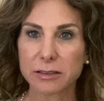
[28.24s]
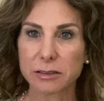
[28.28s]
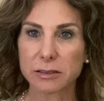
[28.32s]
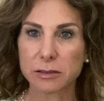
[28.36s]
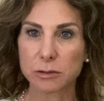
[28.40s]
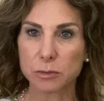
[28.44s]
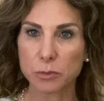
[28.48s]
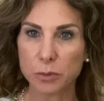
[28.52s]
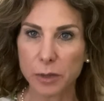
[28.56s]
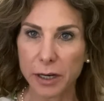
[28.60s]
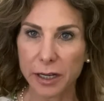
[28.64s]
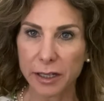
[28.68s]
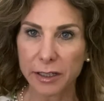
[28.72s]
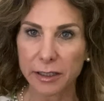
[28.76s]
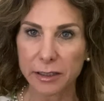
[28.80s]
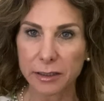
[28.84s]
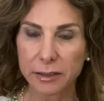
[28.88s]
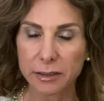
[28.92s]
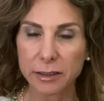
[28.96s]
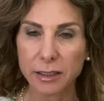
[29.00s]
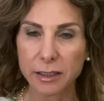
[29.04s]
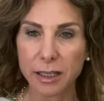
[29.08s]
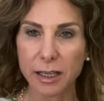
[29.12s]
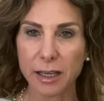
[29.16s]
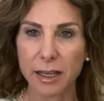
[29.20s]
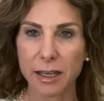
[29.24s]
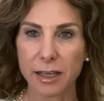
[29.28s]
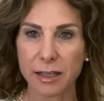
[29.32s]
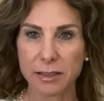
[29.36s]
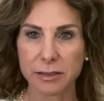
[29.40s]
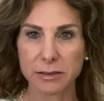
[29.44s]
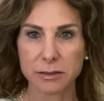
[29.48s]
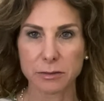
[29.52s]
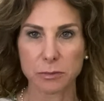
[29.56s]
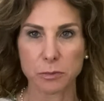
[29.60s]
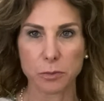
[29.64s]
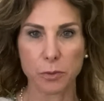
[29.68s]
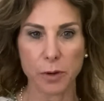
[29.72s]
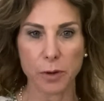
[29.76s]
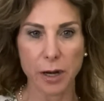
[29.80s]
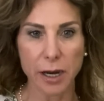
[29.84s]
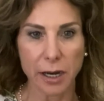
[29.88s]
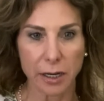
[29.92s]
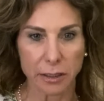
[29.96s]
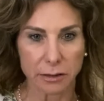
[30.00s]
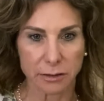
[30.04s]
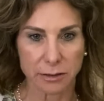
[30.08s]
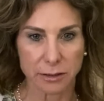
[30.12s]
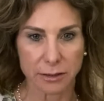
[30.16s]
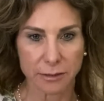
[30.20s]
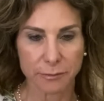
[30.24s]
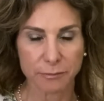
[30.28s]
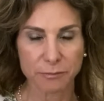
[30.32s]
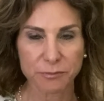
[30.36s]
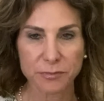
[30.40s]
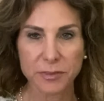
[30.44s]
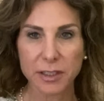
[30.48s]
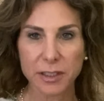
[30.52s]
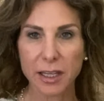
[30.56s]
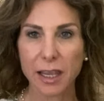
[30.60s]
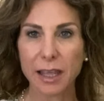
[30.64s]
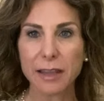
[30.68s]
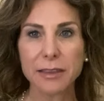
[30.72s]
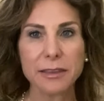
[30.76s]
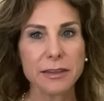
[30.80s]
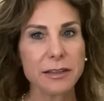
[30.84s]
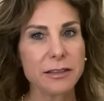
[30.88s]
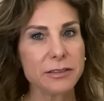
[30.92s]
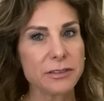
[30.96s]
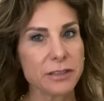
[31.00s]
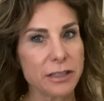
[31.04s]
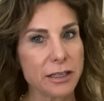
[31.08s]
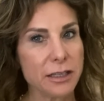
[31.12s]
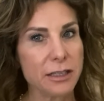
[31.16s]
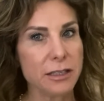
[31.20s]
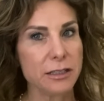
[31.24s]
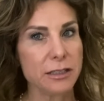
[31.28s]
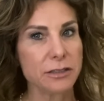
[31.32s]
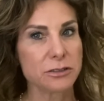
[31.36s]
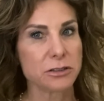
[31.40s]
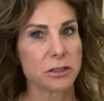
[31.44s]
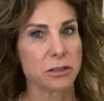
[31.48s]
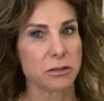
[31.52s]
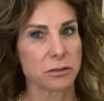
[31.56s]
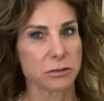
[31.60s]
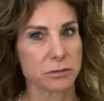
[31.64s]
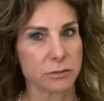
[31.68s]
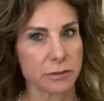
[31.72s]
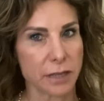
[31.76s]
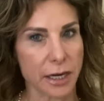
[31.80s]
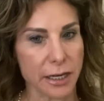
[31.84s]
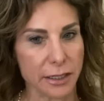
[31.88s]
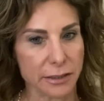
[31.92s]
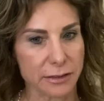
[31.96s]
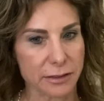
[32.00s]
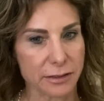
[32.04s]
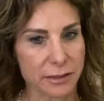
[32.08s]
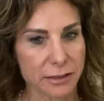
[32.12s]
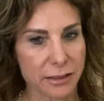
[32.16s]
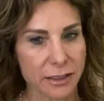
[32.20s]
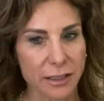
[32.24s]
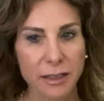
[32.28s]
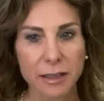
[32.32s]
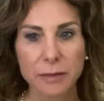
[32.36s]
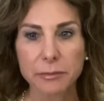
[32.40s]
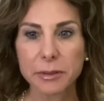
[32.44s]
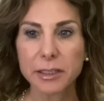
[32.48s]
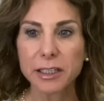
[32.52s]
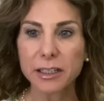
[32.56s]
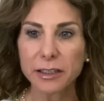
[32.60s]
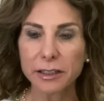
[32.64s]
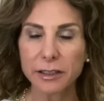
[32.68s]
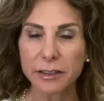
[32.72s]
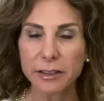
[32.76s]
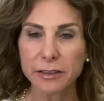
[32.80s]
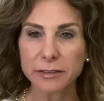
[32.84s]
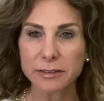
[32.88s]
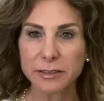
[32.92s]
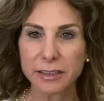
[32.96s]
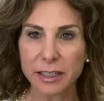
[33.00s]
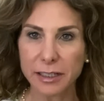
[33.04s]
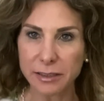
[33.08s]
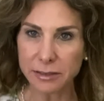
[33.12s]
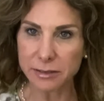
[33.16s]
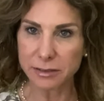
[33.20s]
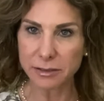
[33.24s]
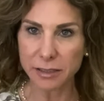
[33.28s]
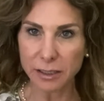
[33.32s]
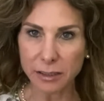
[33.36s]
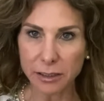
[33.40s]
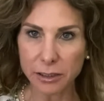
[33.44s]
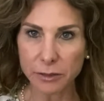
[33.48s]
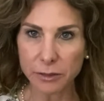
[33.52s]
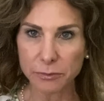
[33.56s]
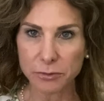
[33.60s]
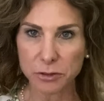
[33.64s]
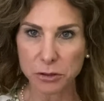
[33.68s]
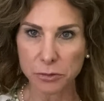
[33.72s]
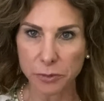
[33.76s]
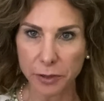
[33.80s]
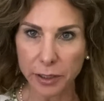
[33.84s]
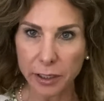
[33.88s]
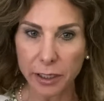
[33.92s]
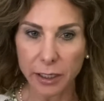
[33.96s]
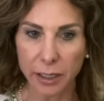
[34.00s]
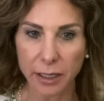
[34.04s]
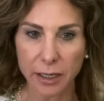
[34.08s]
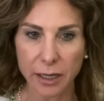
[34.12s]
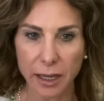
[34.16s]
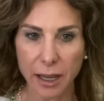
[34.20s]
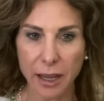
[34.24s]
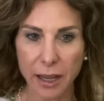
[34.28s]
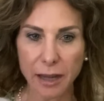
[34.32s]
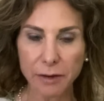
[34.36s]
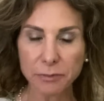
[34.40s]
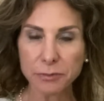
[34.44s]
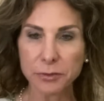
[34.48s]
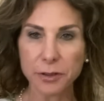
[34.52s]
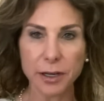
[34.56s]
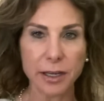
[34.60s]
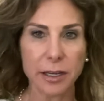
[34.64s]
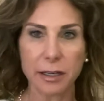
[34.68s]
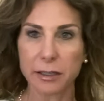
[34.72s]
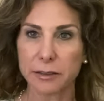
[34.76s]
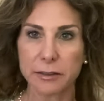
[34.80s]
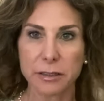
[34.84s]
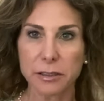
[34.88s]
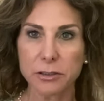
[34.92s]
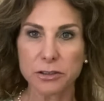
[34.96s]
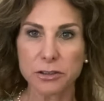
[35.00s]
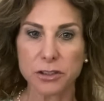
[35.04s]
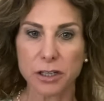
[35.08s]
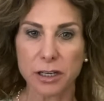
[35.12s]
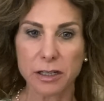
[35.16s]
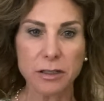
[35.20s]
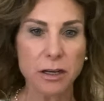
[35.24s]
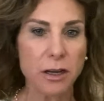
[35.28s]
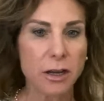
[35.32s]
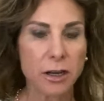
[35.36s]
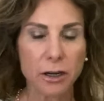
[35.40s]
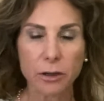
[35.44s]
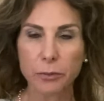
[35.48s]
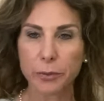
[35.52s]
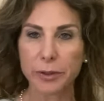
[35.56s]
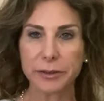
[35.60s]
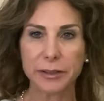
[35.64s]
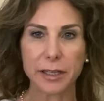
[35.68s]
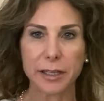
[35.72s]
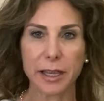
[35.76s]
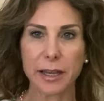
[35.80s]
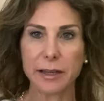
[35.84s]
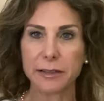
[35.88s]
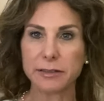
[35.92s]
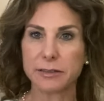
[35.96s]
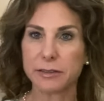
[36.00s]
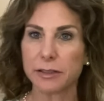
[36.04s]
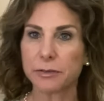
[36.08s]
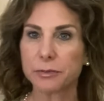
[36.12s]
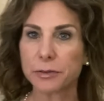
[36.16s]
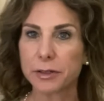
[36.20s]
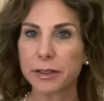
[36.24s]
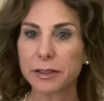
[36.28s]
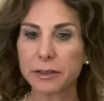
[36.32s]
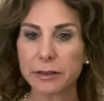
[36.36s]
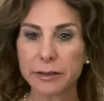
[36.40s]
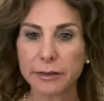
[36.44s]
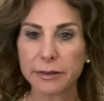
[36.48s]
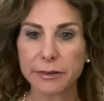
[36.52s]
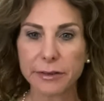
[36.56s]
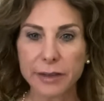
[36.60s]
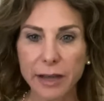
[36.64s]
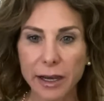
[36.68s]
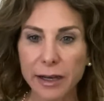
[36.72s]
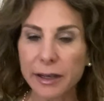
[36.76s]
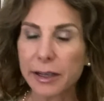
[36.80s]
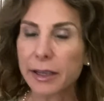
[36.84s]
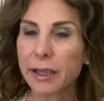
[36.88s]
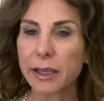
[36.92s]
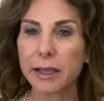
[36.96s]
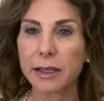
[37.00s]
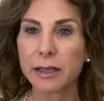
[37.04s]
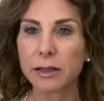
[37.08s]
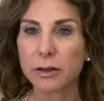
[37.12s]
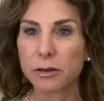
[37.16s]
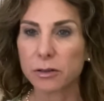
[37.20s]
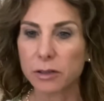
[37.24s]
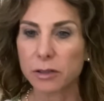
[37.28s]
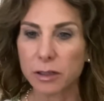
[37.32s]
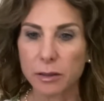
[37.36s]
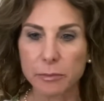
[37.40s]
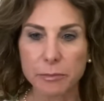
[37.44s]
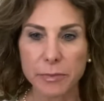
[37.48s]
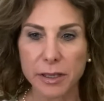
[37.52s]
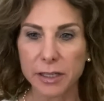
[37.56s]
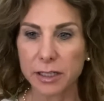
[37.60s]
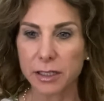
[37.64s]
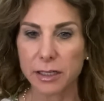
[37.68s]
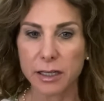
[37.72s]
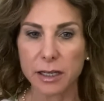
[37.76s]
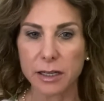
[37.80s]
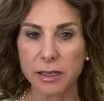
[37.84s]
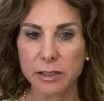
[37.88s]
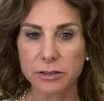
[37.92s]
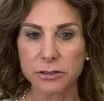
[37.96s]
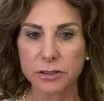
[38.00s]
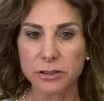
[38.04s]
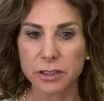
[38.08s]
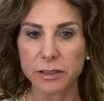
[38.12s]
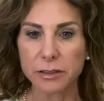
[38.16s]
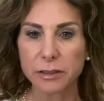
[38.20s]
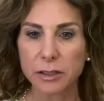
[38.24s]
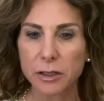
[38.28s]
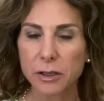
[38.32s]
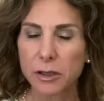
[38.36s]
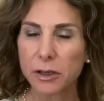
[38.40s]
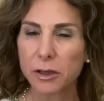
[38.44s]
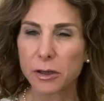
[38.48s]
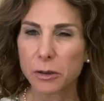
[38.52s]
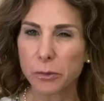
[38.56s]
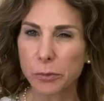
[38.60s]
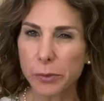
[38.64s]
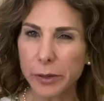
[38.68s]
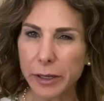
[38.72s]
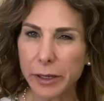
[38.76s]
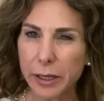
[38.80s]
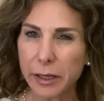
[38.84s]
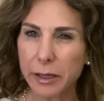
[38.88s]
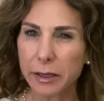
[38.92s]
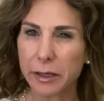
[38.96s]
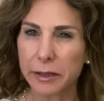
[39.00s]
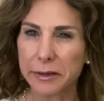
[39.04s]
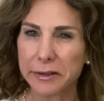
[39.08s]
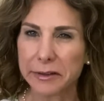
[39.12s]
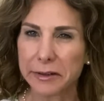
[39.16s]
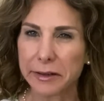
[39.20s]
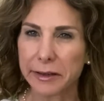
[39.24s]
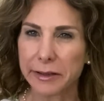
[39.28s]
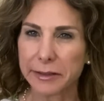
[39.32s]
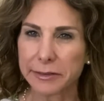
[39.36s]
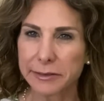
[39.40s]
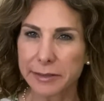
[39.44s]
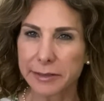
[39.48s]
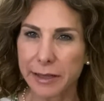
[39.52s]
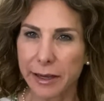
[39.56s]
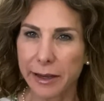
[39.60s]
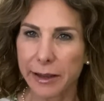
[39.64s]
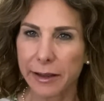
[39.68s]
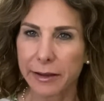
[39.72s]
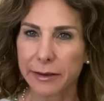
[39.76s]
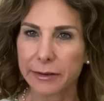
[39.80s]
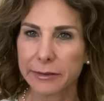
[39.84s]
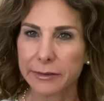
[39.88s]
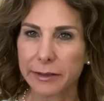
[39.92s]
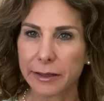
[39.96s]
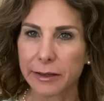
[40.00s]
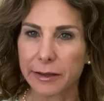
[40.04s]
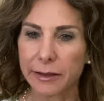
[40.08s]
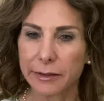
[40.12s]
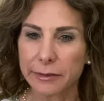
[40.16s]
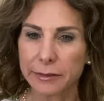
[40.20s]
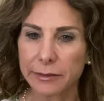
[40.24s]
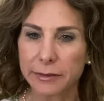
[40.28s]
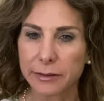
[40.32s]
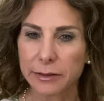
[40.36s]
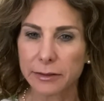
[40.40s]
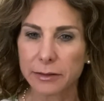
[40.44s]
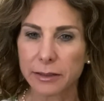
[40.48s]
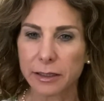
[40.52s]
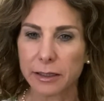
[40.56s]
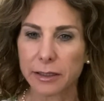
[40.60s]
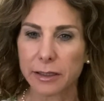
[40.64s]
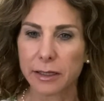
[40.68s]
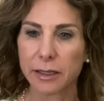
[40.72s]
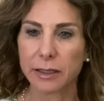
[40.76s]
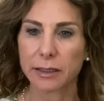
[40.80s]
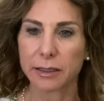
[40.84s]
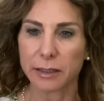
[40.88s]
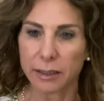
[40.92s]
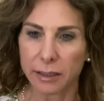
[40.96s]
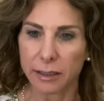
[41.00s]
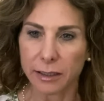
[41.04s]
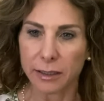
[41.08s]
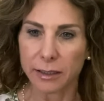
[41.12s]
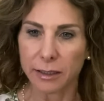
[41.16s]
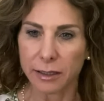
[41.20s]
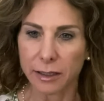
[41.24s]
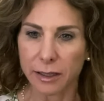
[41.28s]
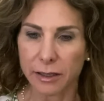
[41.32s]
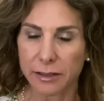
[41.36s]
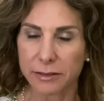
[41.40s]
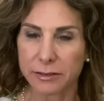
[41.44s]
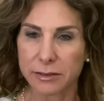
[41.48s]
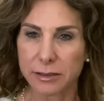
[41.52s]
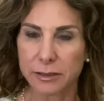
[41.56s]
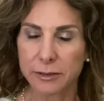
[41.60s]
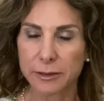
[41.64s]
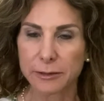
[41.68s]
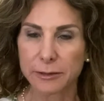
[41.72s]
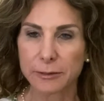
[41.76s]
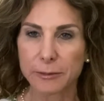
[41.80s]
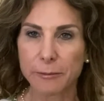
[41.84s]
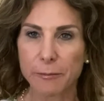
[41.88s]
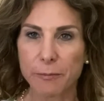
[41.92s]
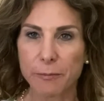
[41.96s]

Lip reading: as well as weight. And this is great because instead of treating every condition with a different diet or medication, we can attack the underlying cause.